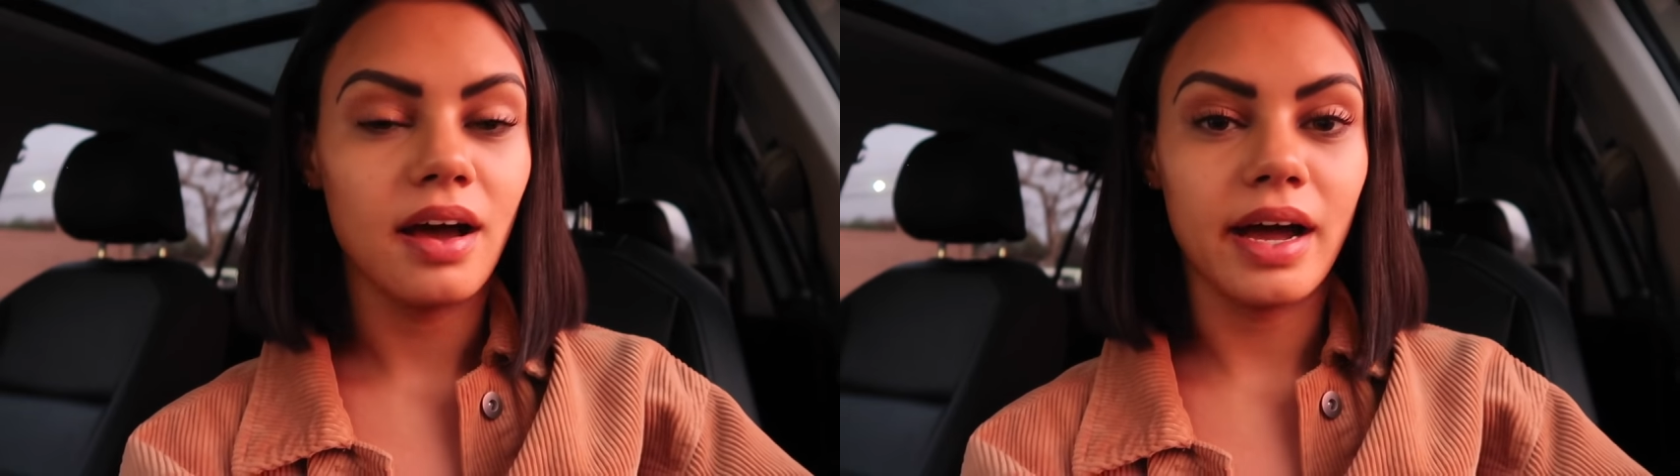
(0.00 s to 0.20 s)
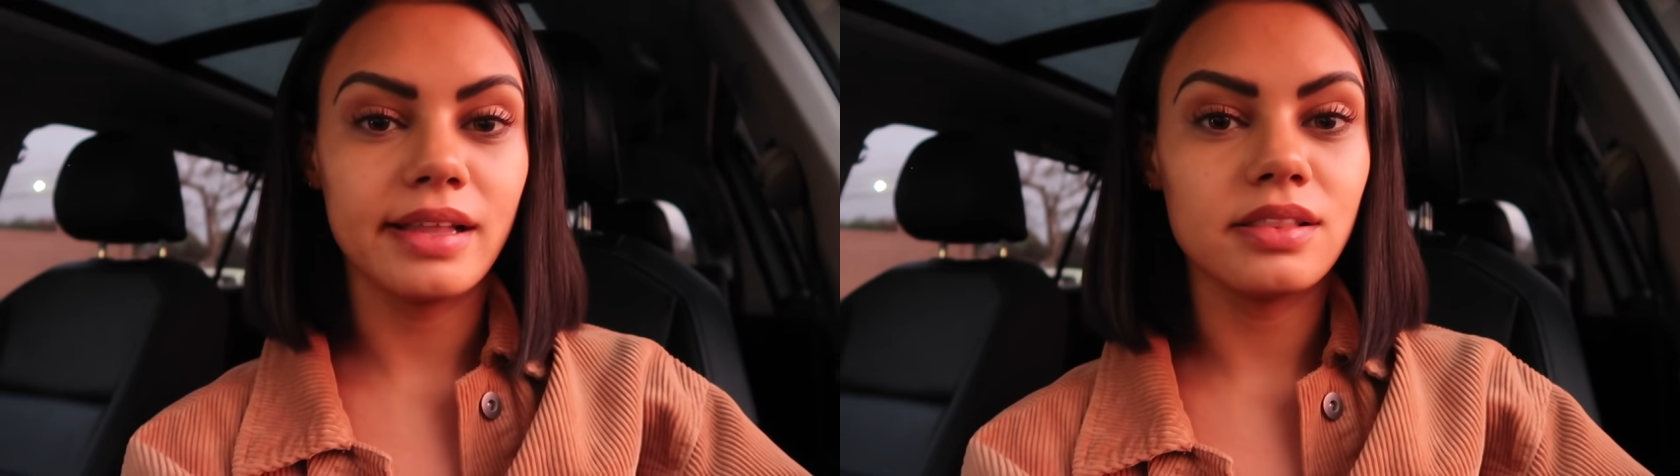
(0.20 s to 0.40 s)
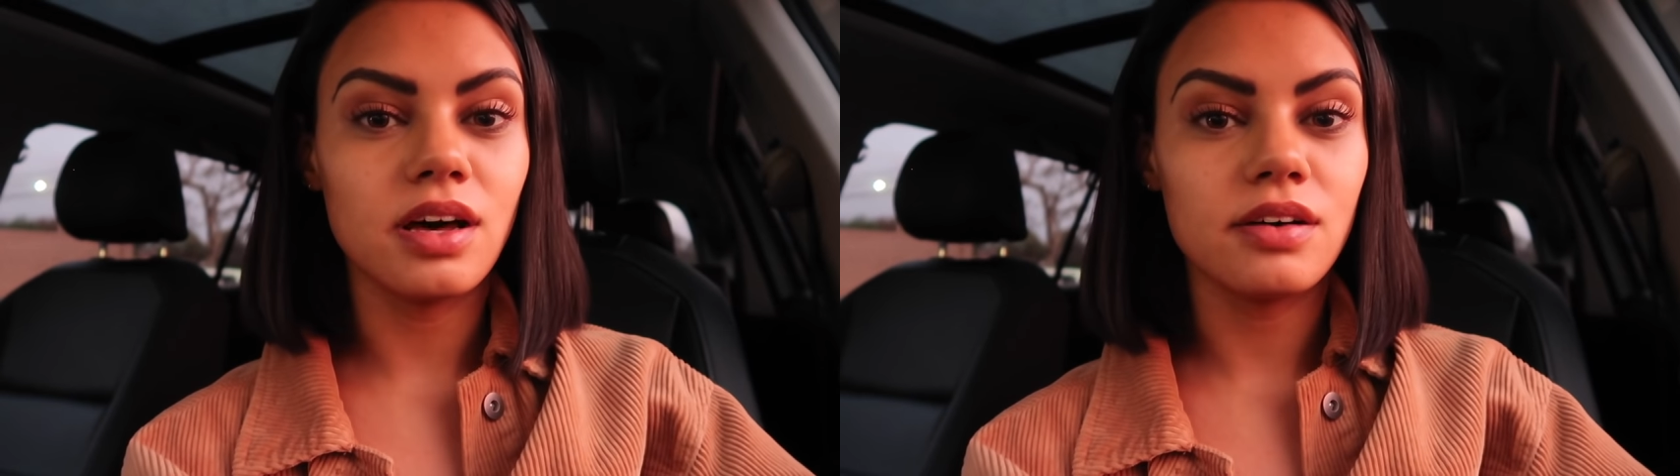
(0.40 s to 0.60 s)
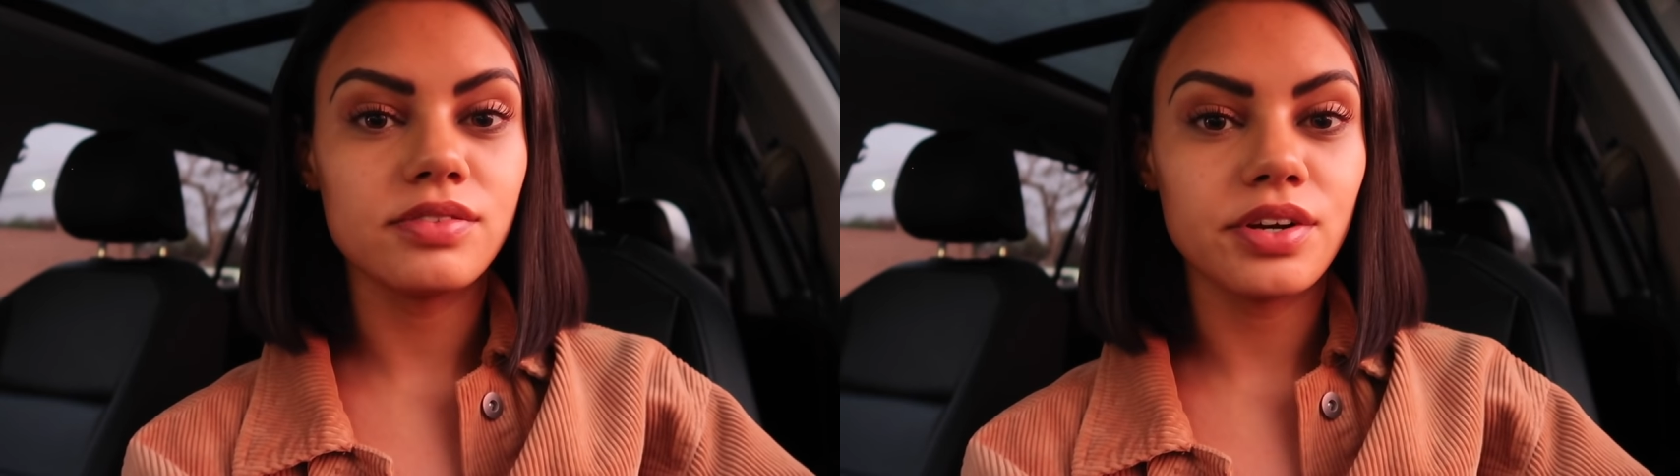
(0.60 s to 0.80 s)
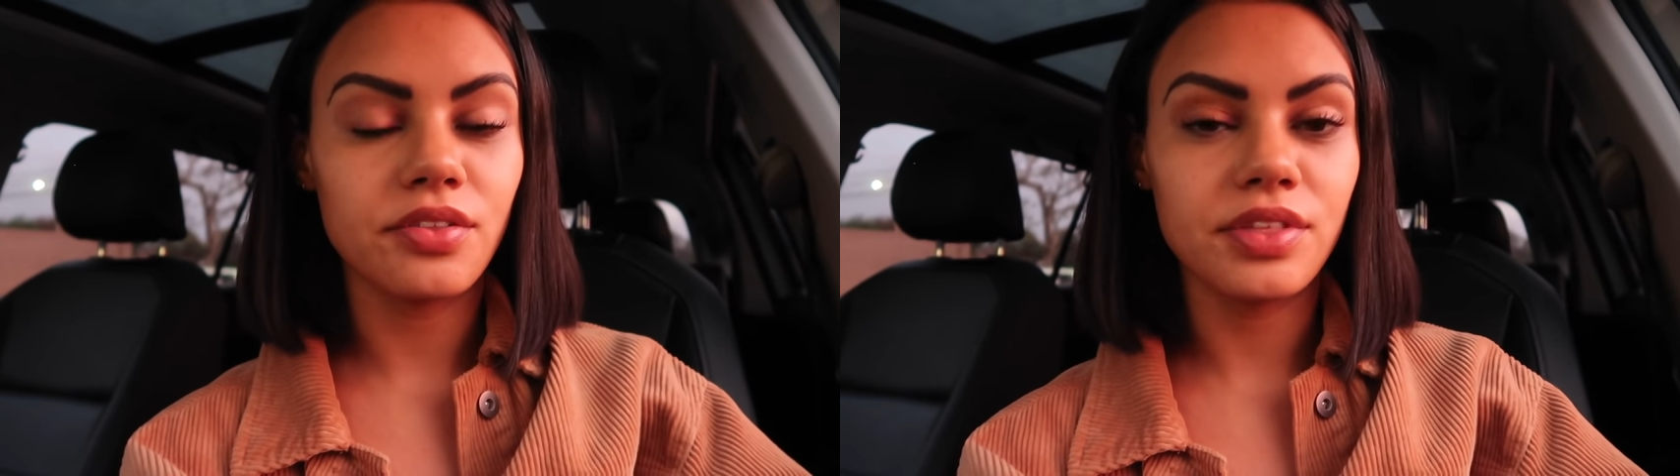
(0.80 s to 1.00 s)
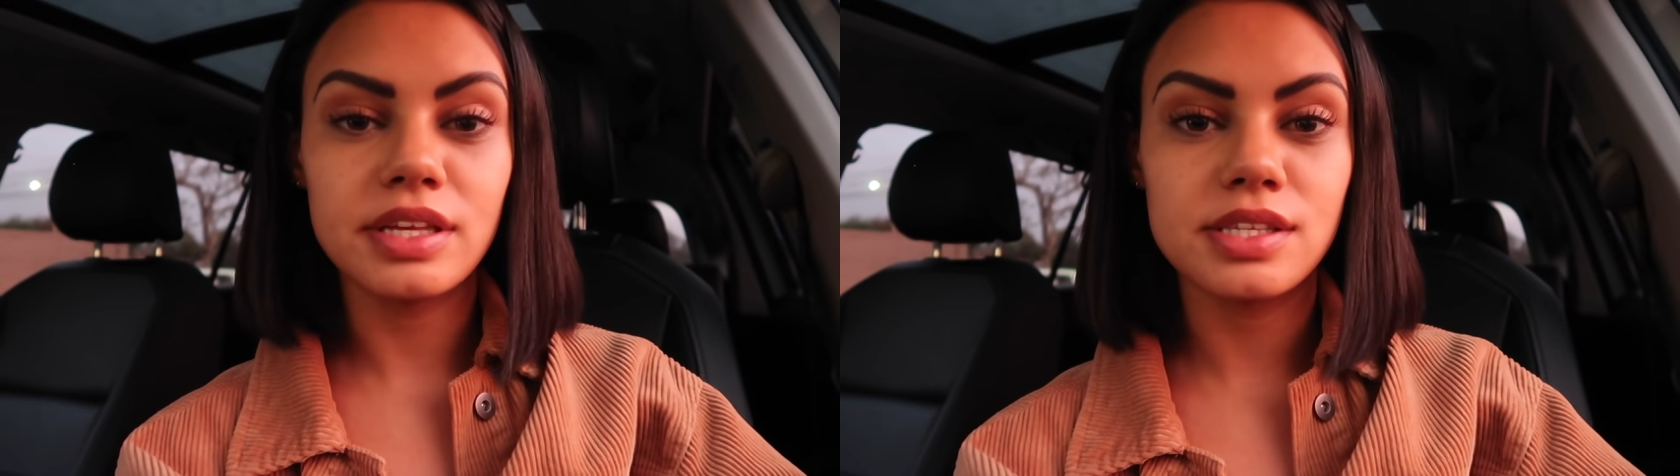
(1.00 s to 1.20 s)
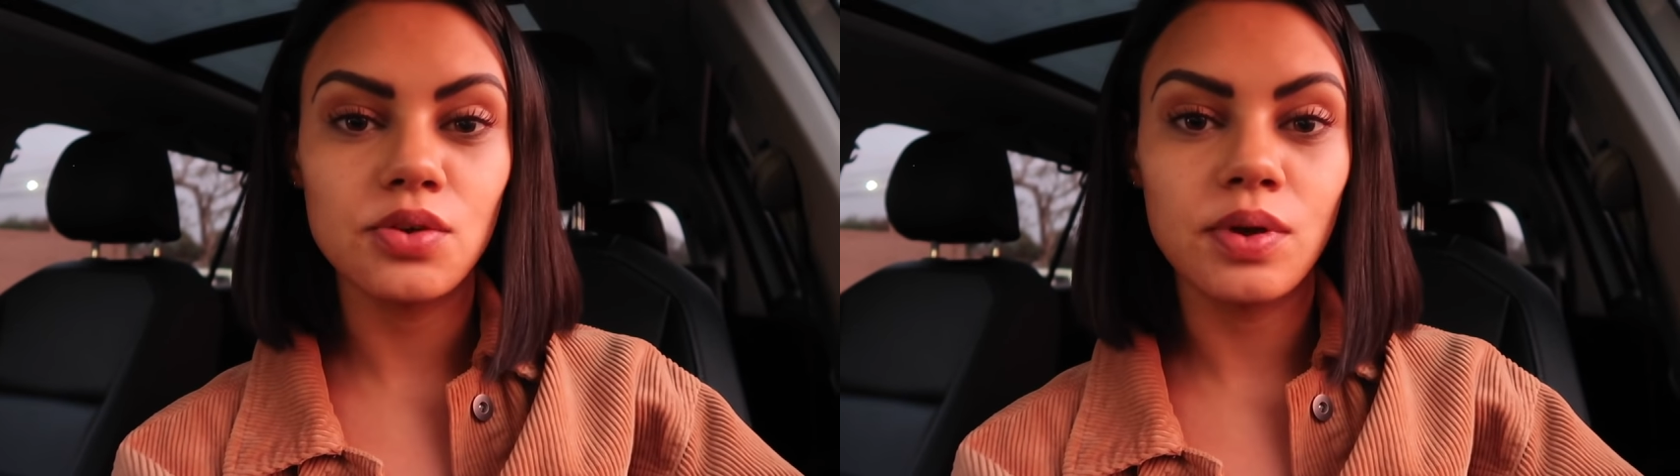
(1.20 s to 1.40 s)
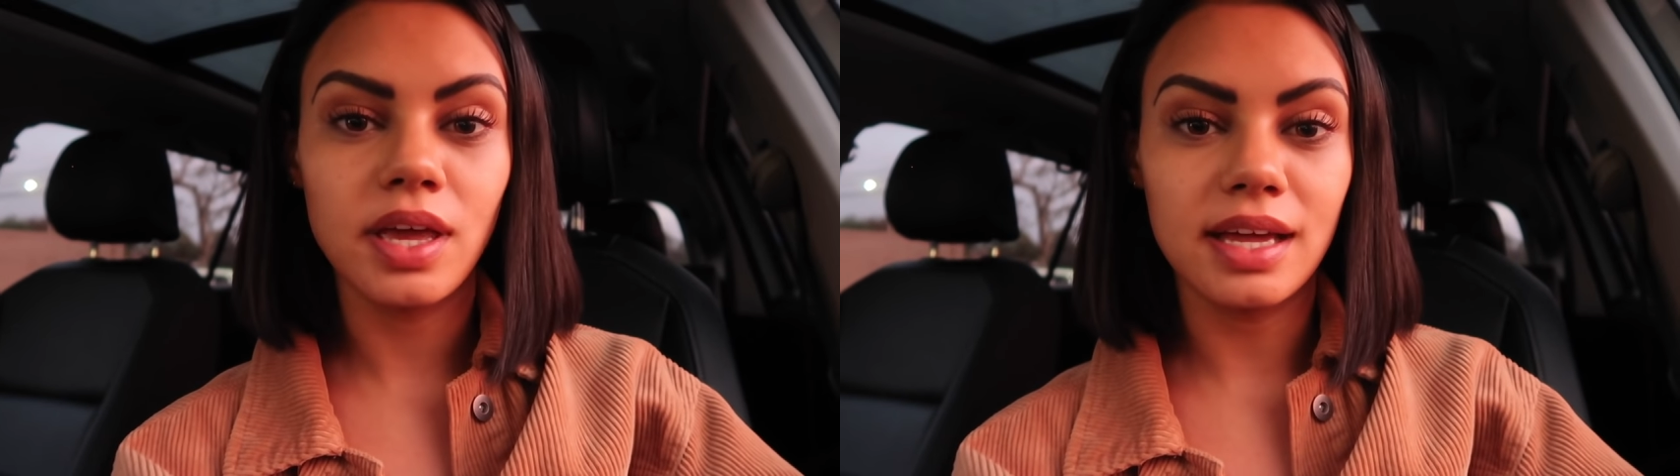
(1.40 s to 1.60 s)
I love little things that
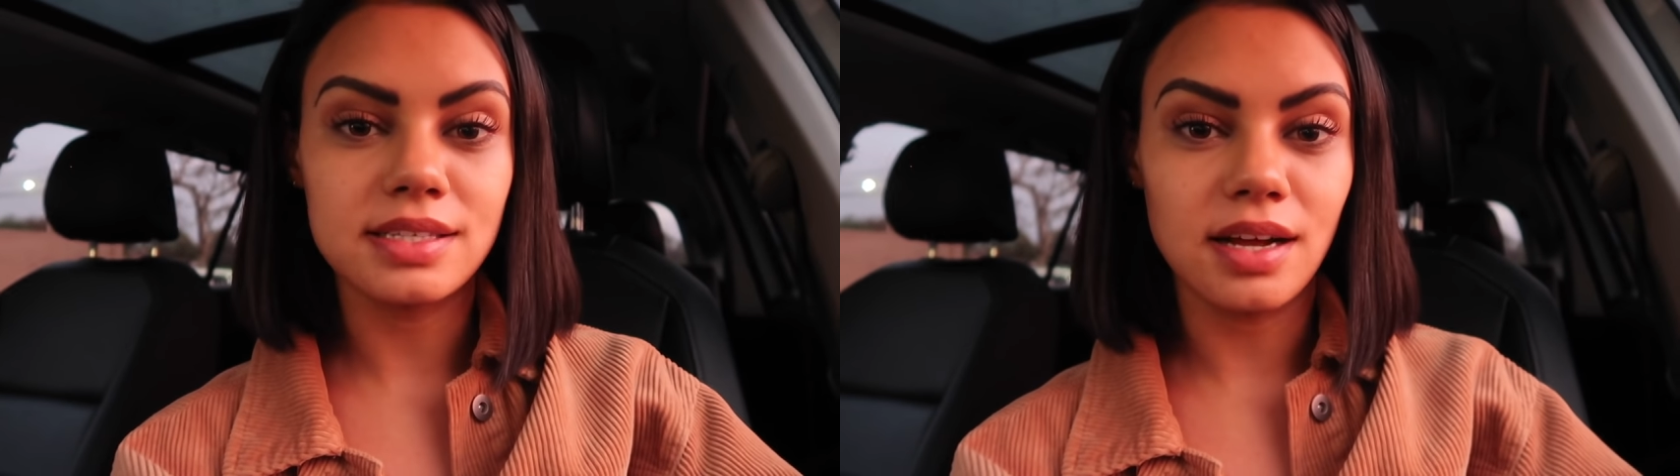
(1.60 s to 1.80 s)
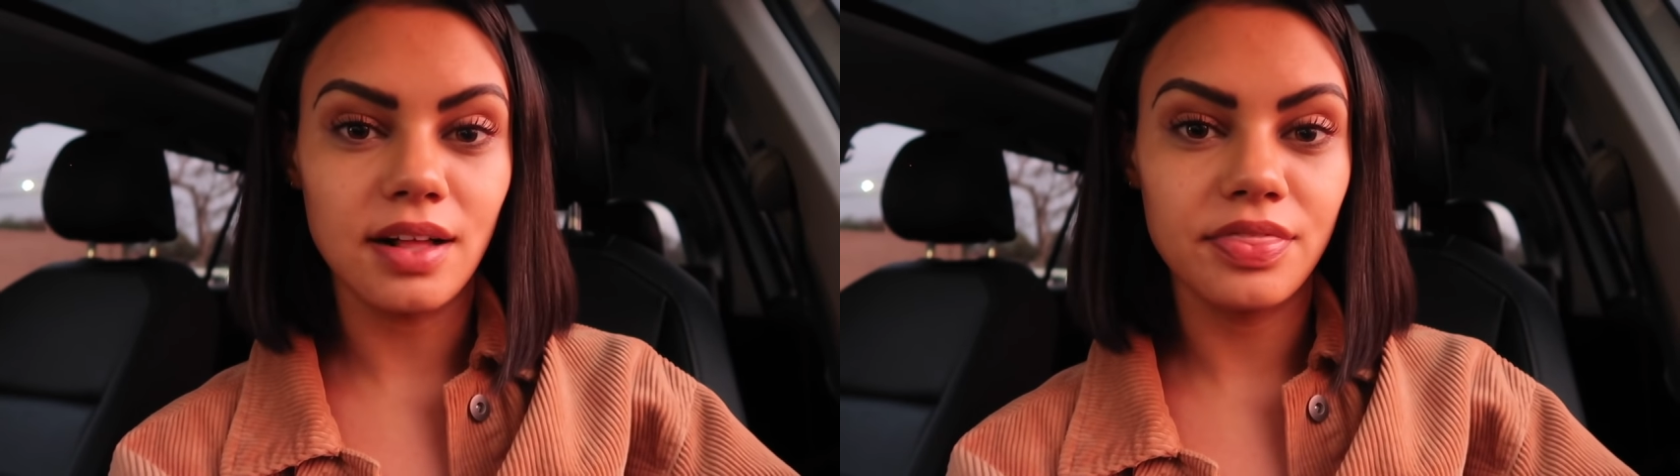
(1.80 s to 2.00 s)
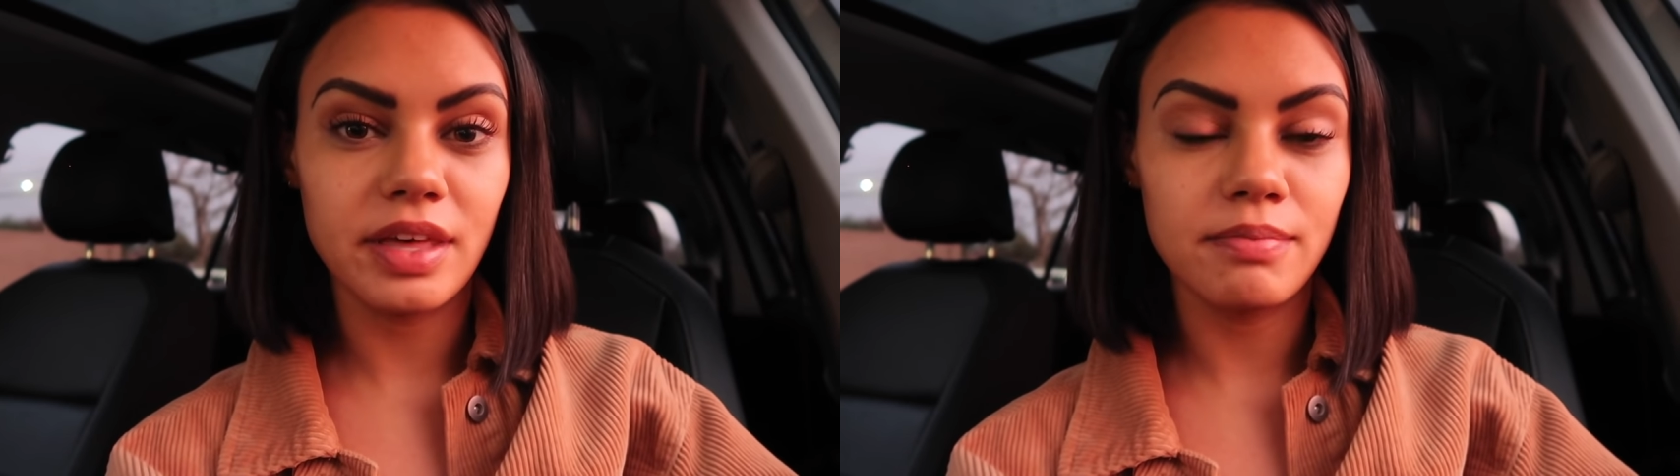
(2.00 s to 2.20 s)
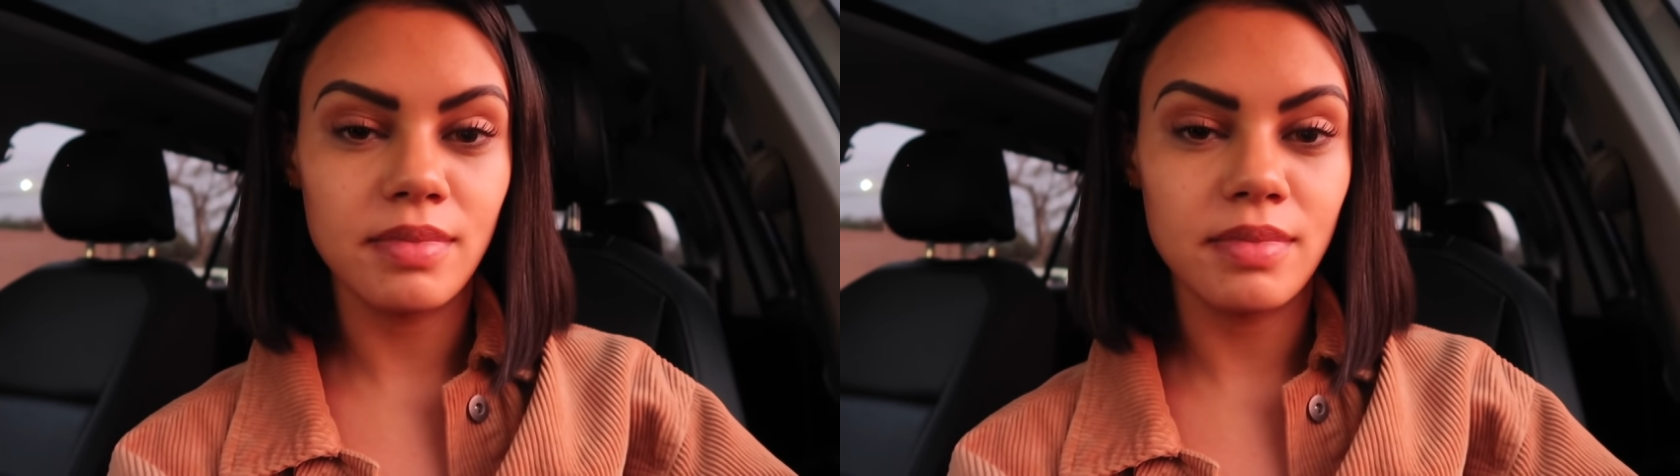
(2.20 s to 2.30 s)
you can get done that